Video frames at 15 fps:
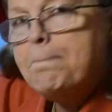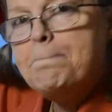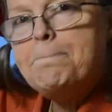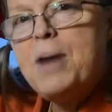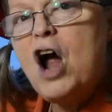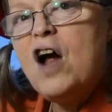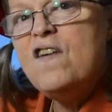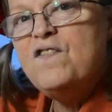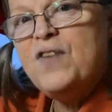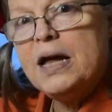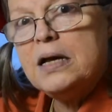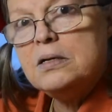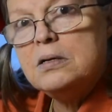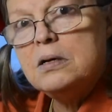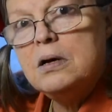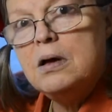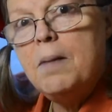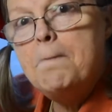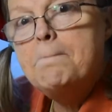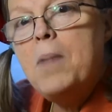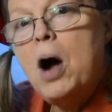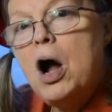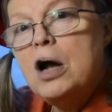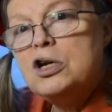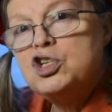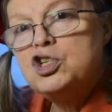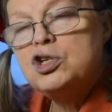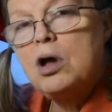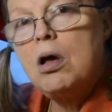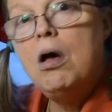Perfect,
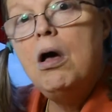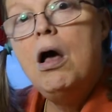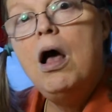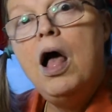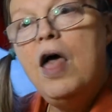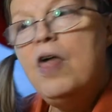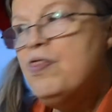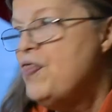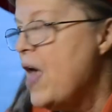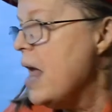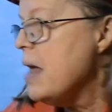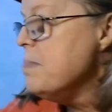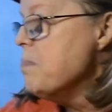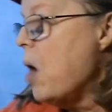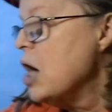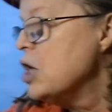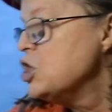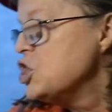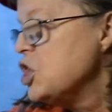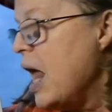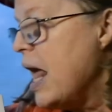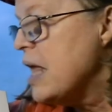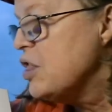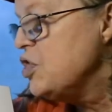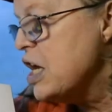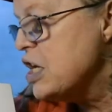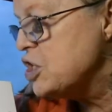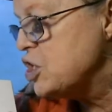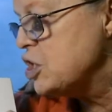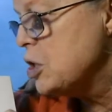march, they march like
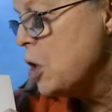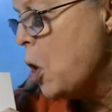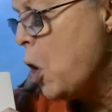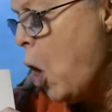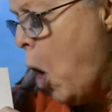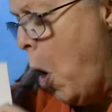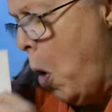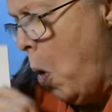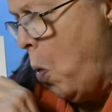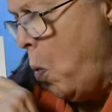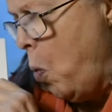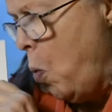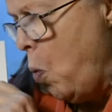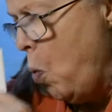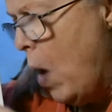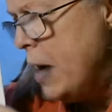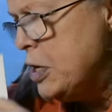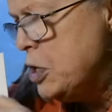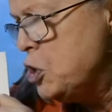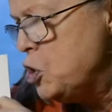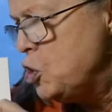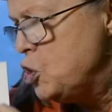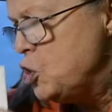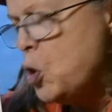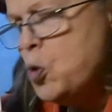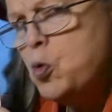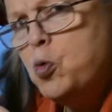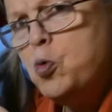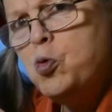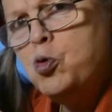this. 1,
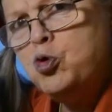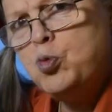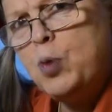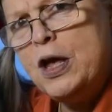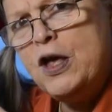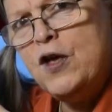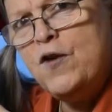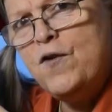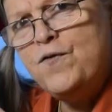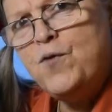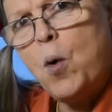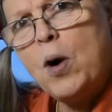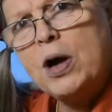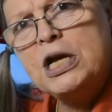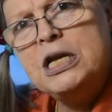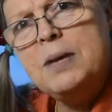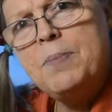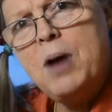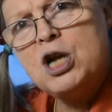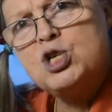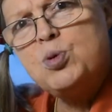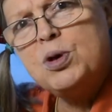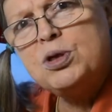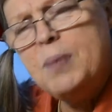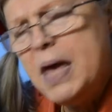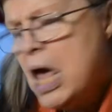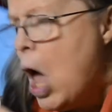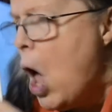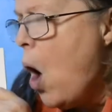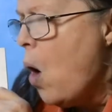2, 3, 4. Can you march with
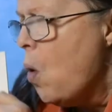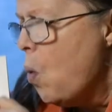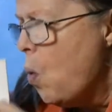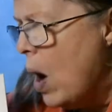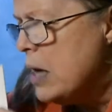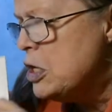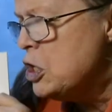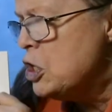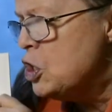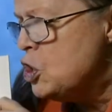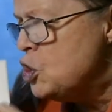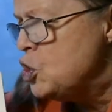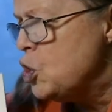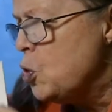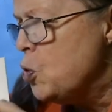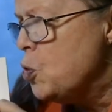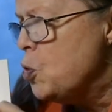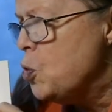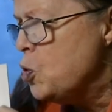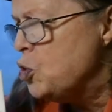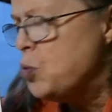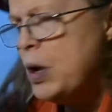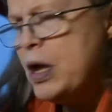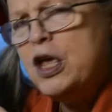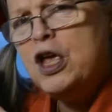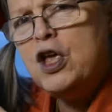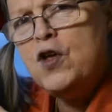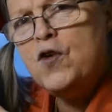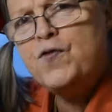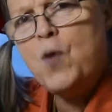me? 1, 2,
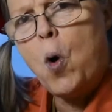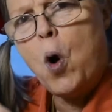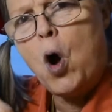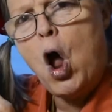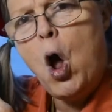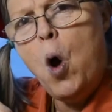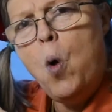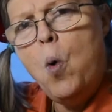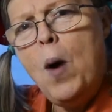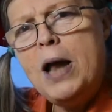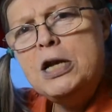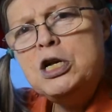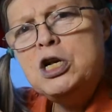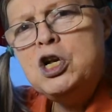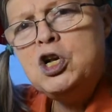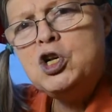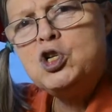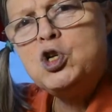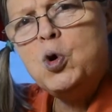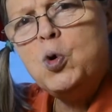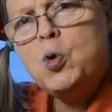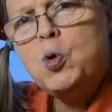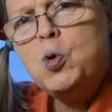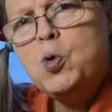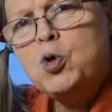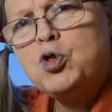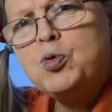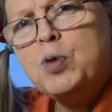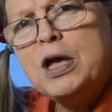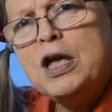3, 4. 1, 2,
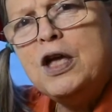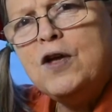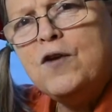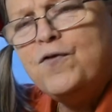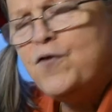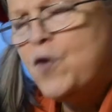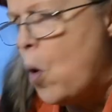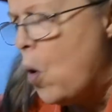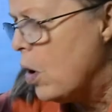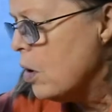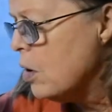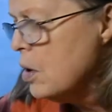3, 4.